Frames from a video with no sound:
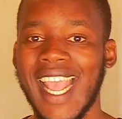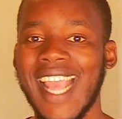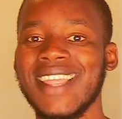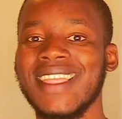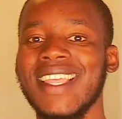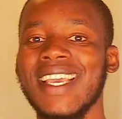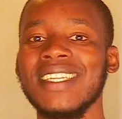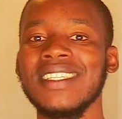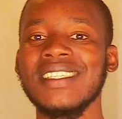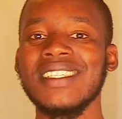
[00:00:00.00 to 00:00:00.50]

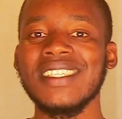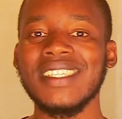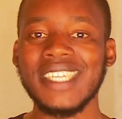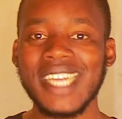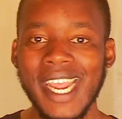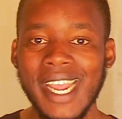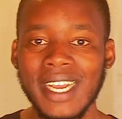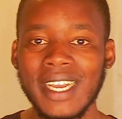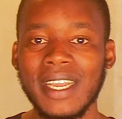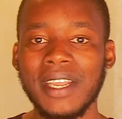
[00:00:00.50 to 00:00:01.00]
and then
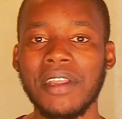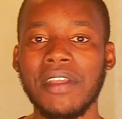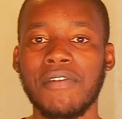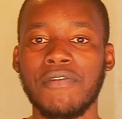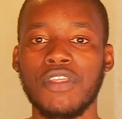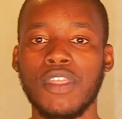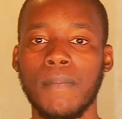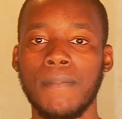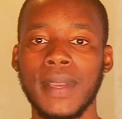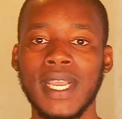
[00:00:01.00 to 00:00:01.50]
check
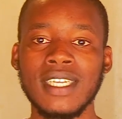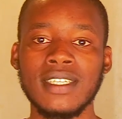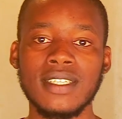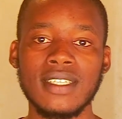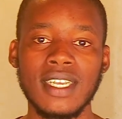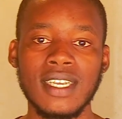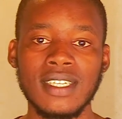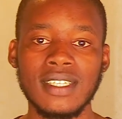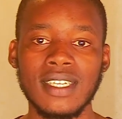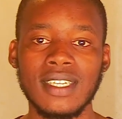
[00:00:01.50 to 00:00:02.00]
if the base
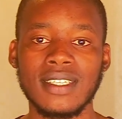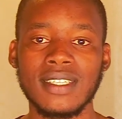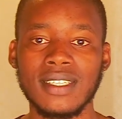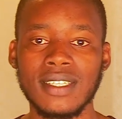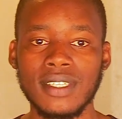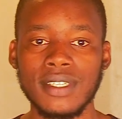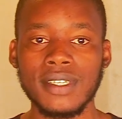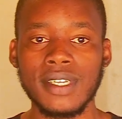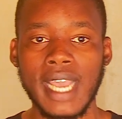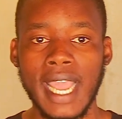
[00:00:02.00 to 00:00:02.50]
station
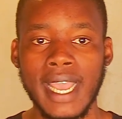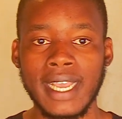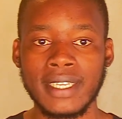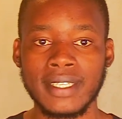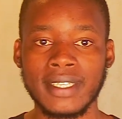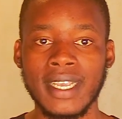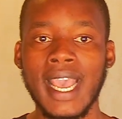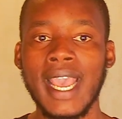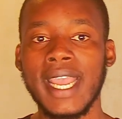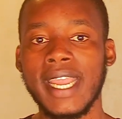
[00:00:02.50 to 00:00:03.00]
still
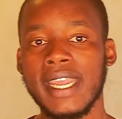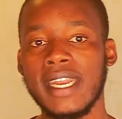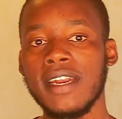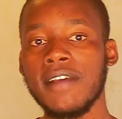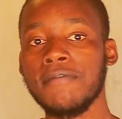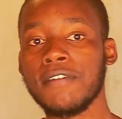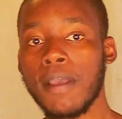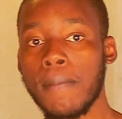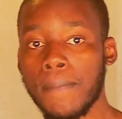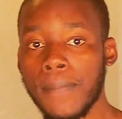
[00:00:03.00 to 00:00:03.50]
has
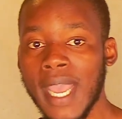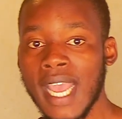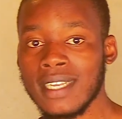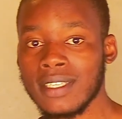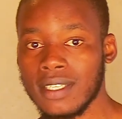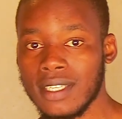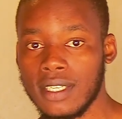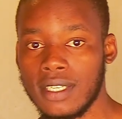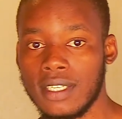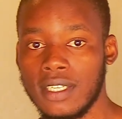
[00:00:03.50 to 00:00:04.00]
enough
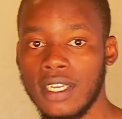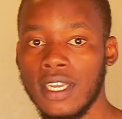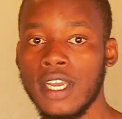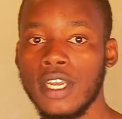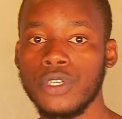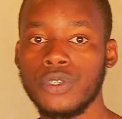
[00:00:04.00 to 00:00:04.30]
capacity